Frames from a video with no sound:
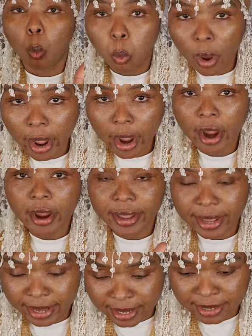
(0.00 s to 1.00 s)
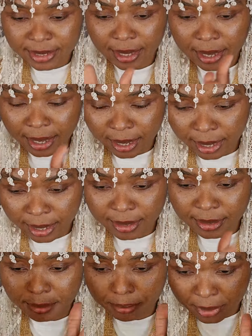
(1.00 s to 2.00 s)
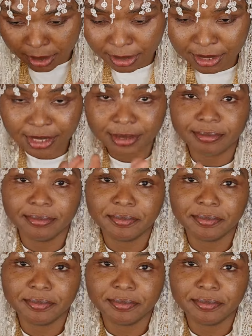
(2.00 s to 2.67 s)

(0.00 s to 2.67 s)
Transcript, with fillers: where is Kate Middleton?